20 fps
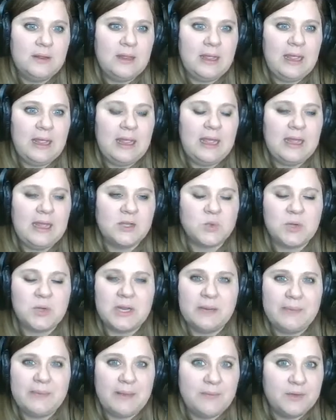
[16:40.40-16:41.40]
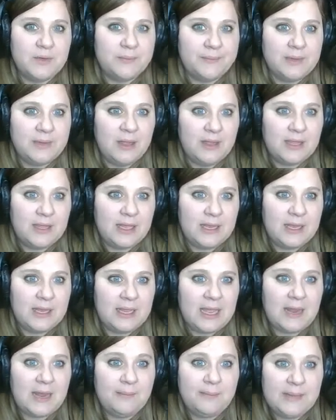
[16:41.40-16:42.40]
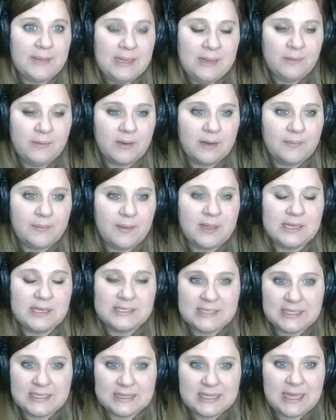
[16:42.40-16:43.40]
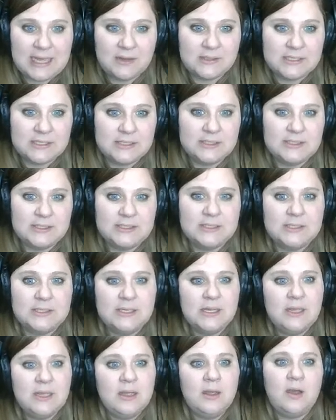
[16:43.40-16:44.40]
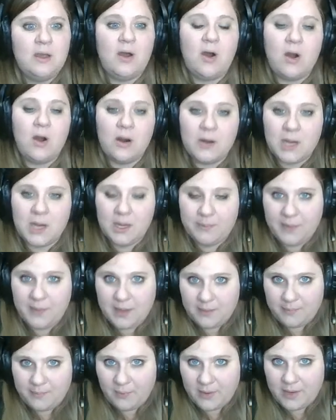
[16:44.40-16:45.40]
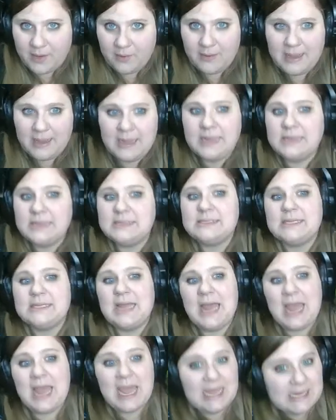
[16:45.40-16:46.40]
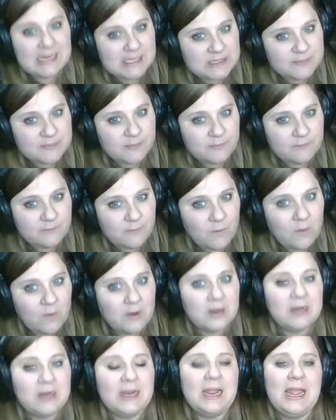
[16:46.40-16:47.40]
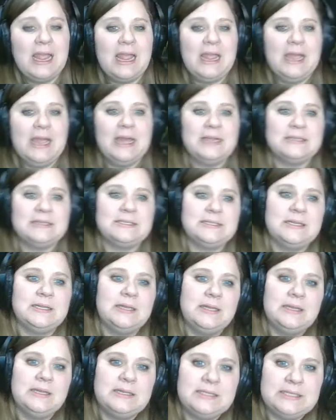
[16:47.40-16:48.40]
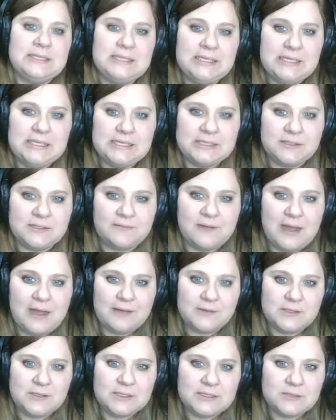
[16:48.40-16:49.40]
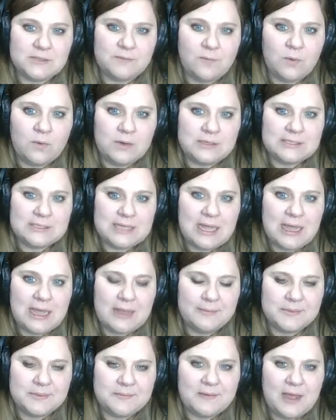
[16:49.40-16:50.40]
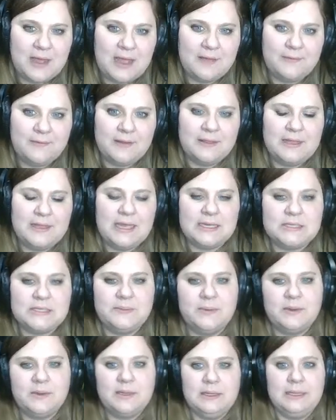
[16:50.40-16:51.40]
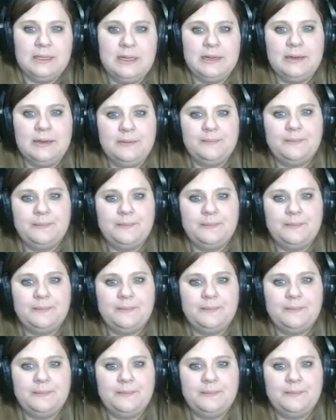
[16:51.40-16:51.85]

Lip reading: and we're going to be able to plug in. Again, P, we're going to plug in 10,000. R, we're going to plug in 0.08. N is 4, and T is 5. So this is 4 times 5 in the exponent there.